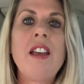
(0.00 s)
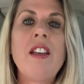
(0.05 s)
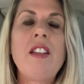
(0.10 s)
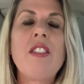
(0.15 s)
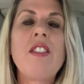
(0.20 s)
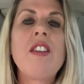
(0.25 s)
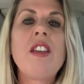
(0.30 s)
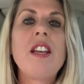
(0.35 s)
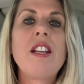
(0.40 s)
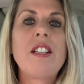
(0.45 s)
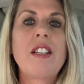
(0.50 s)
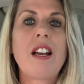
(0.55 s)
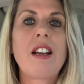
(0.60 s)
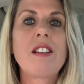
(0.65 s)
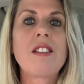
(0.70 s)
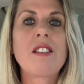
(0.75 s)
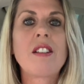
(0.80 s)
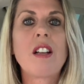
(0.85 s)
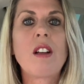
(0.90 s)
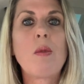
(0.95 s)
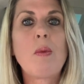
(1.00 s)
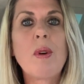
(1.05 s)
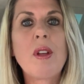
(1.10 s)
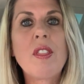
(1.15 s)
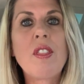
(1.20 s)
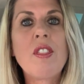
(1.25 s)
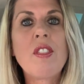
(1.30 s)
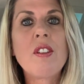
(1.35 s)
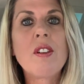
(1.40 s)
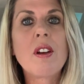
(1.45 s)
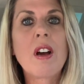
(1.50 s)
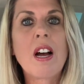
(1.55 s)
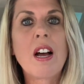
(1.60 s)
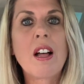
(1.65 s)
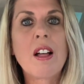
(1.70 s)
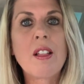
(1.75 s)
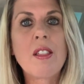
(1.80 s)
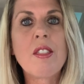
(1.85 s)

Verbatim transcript: the Tesla with uh,